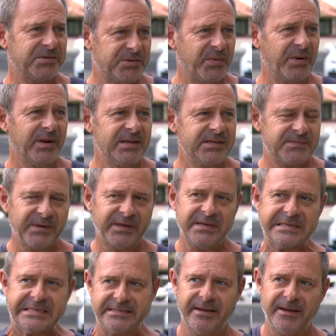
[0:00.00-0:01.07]
to be honest
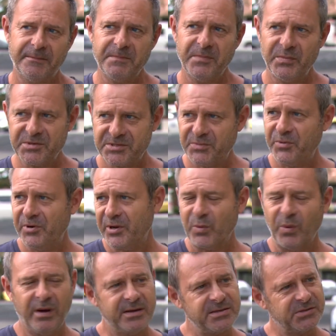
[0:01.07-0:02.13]
because um, I mean, it's a pretty
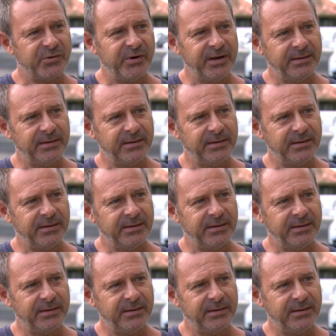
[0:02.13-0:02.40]
quiet street